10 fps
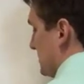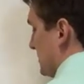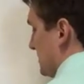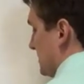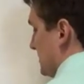
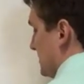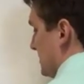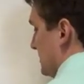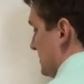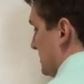
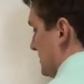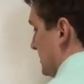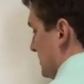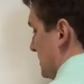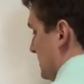
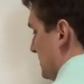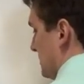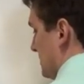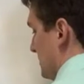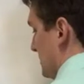
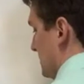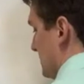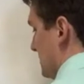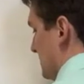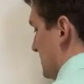
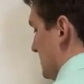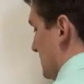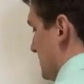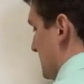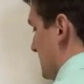
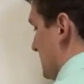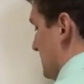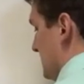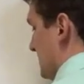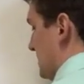
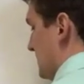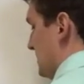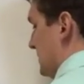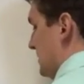Nothing is said.